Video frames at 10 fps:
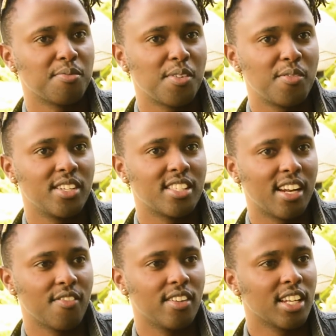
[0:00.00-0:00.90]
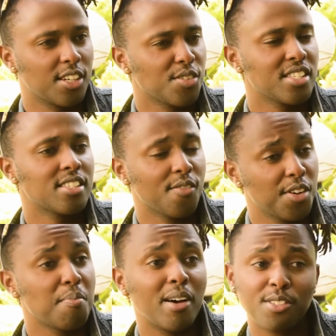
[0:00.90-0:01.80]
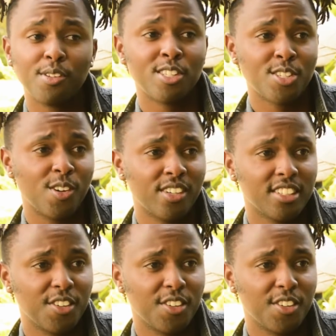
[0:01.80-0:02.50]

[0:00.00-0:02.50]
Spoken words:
favorites, and I felt like it's a very personal song,